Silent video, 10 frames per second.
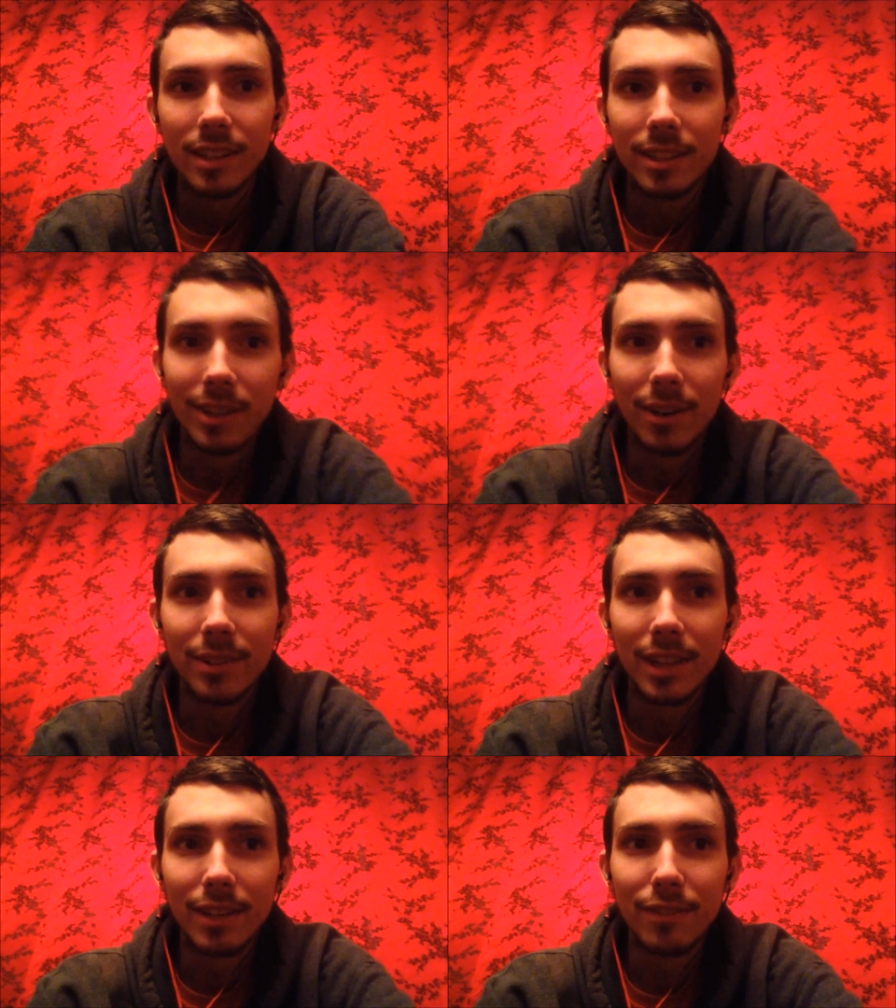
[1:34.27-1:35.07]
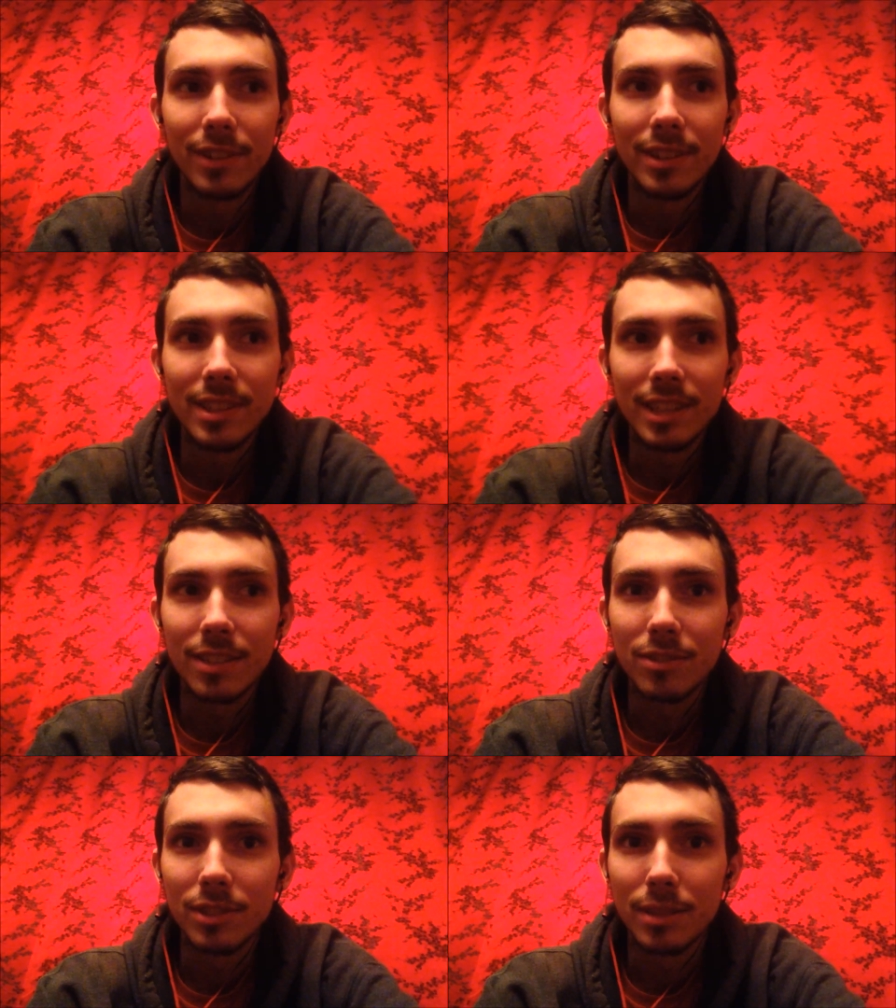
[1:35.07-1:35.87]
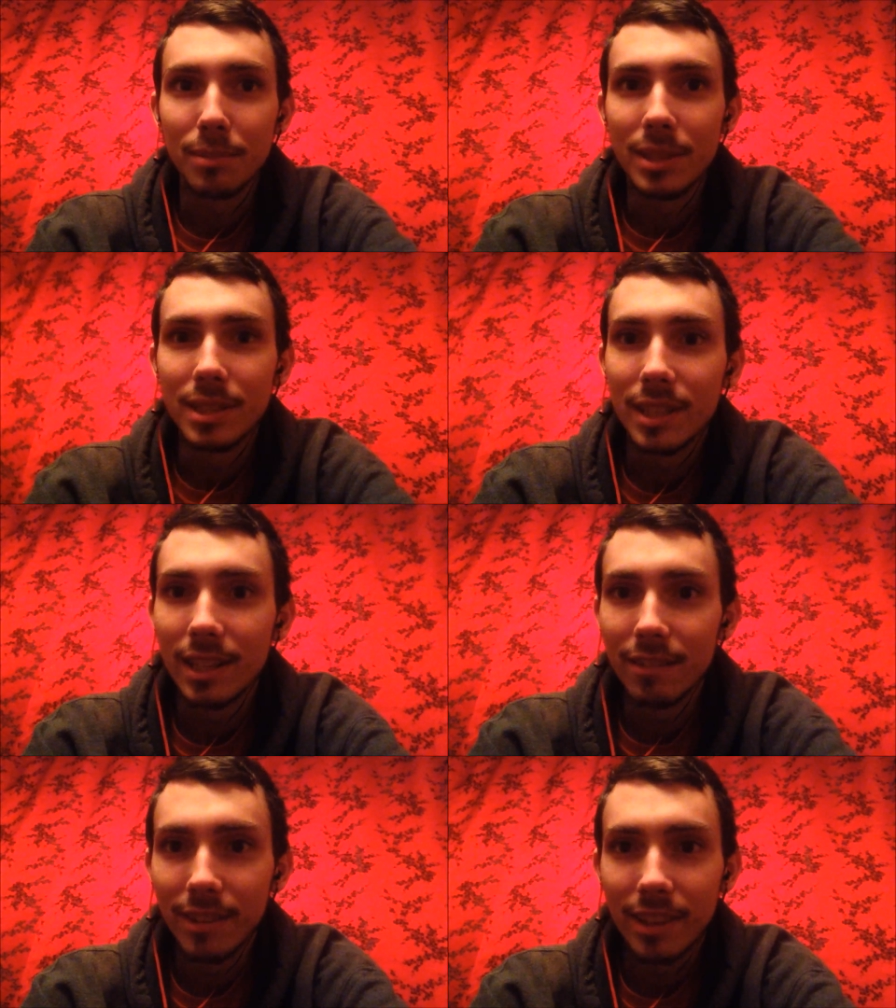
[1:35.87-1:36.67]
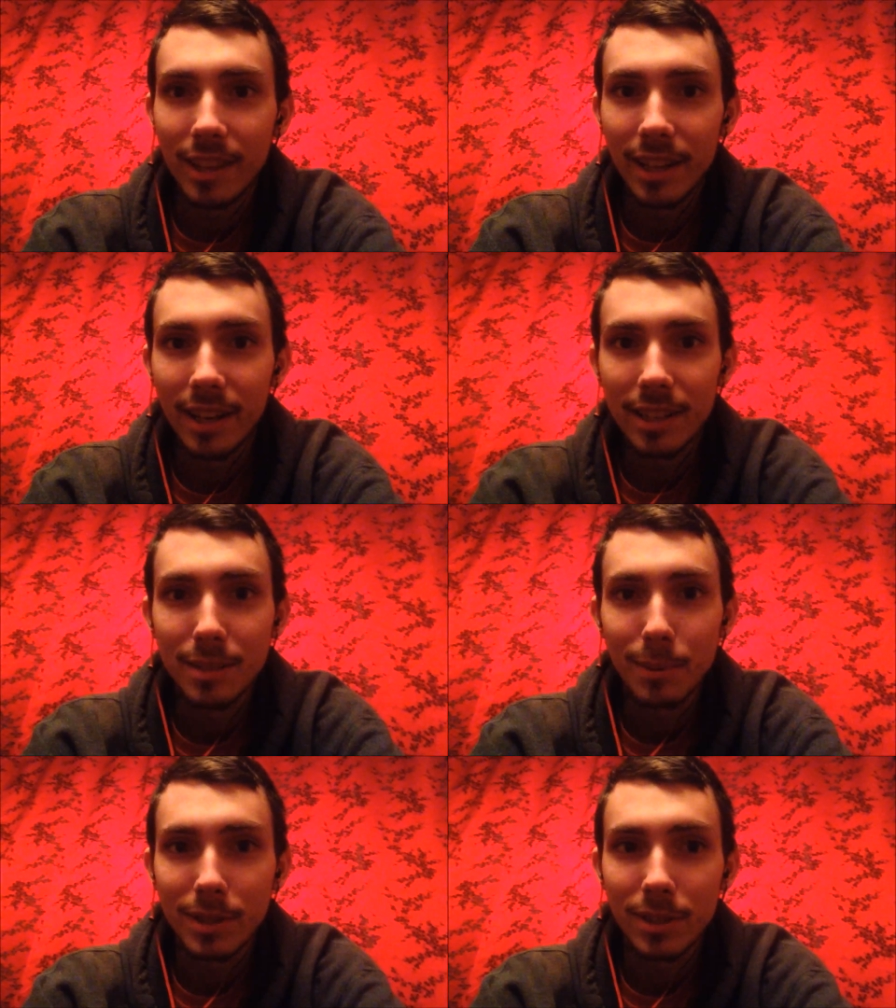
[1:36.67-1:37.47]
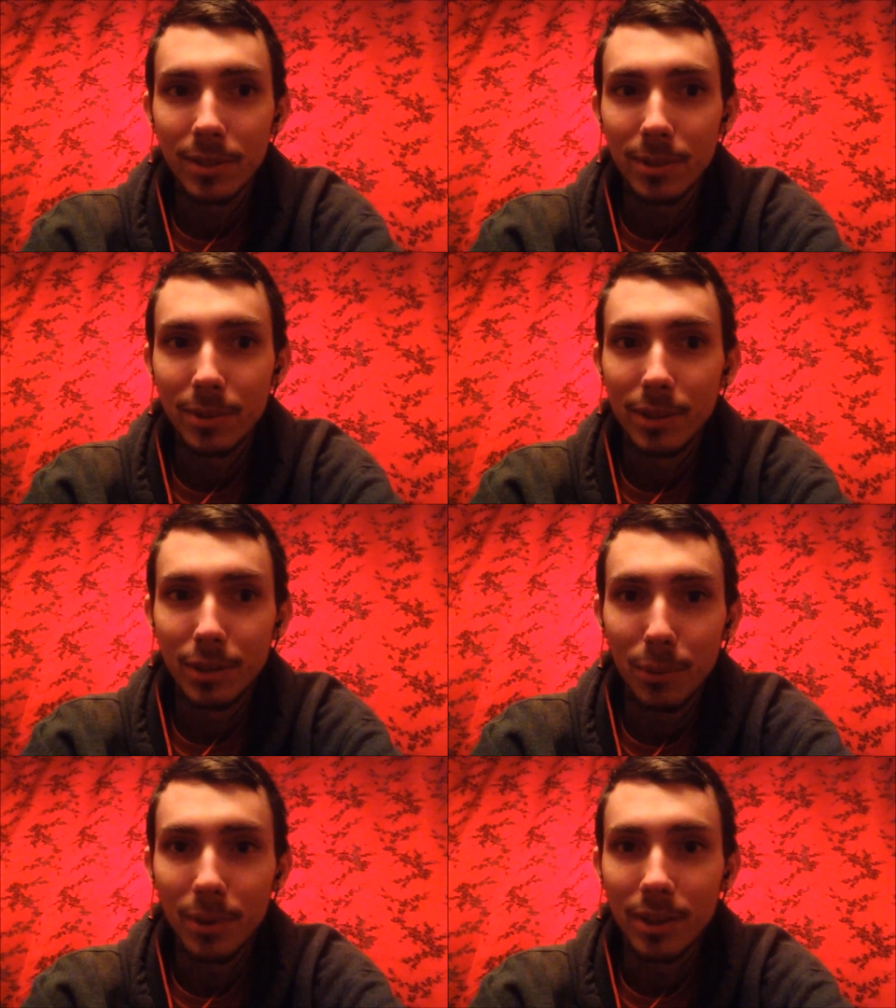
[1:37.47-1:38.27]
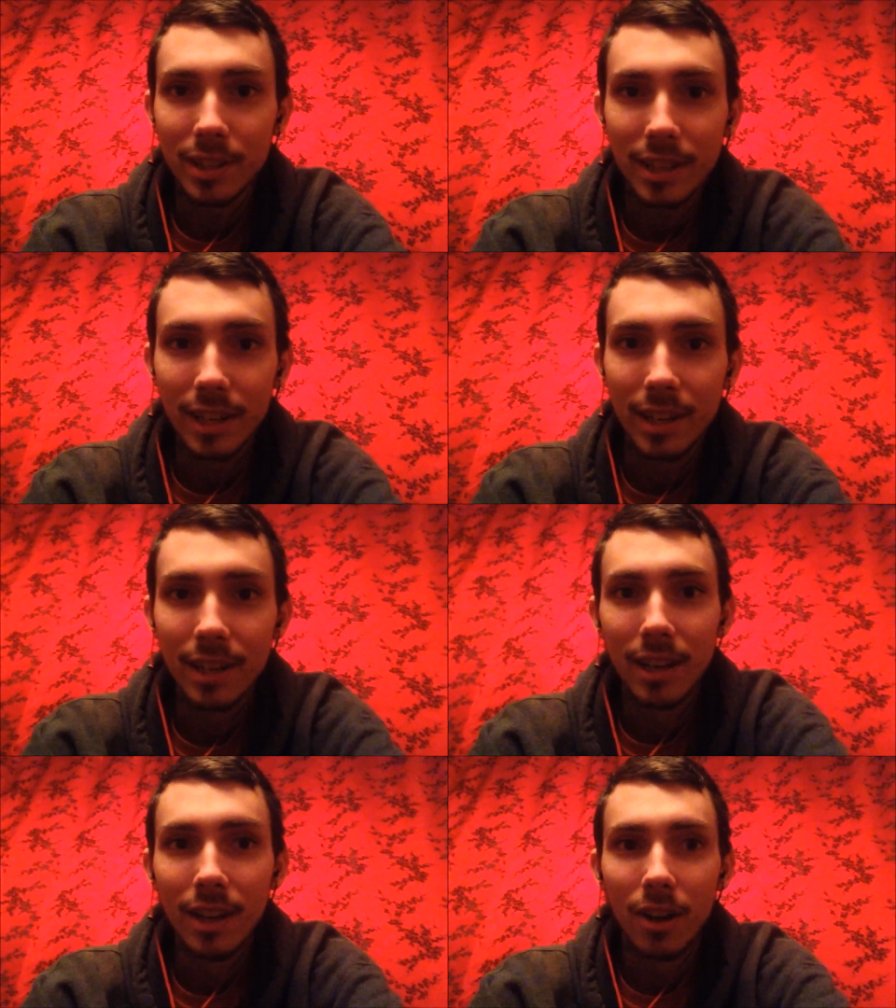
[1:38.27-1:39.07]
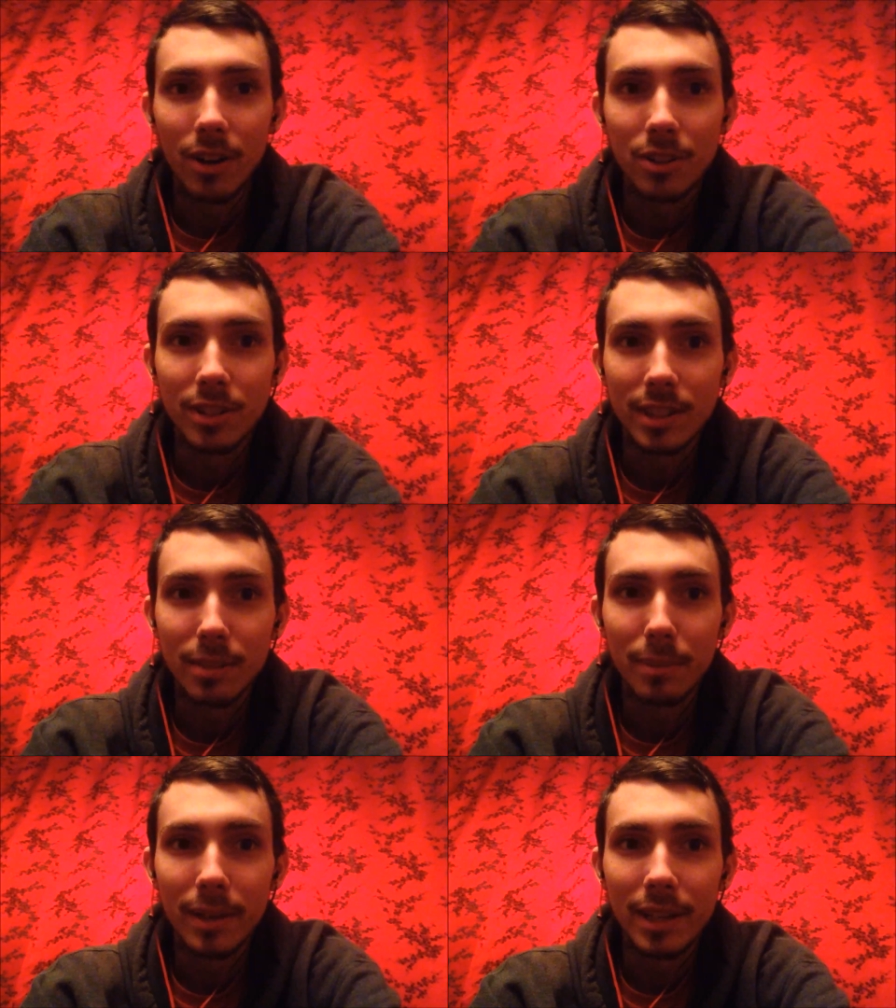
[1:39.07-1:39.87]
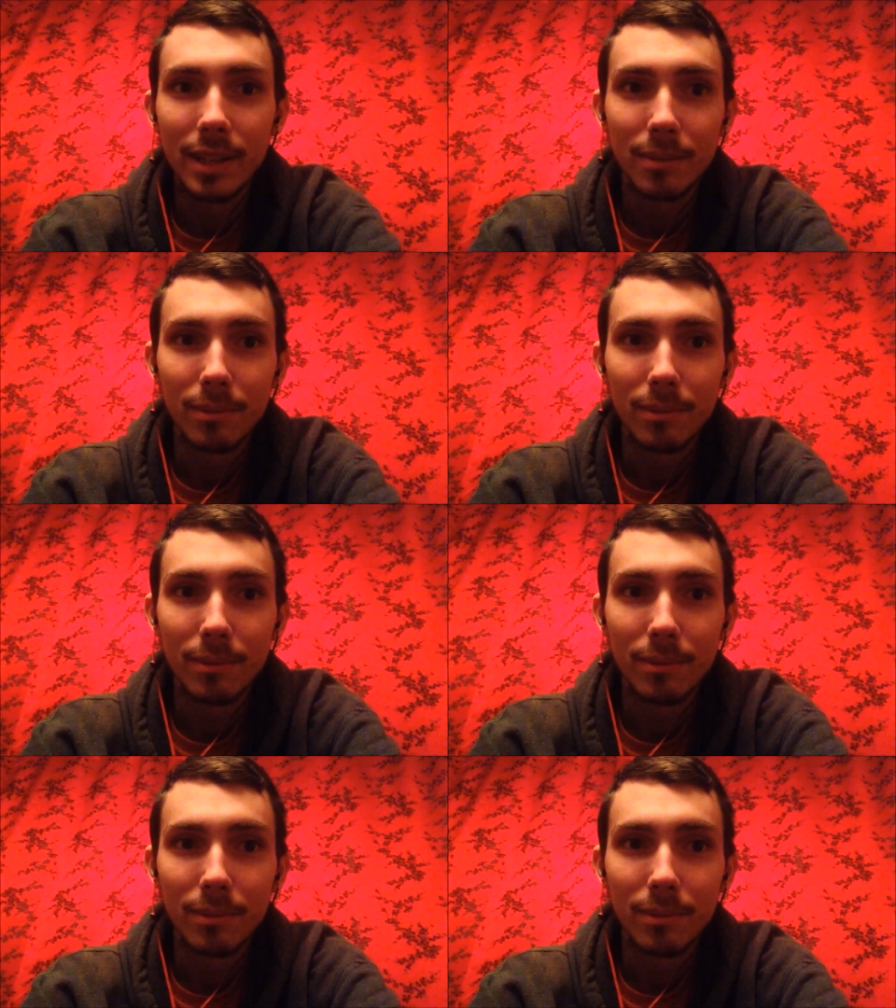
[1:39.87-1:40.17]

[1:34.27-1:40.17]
You know how life is, it gets really busy and everything, especially when you work and are trying to make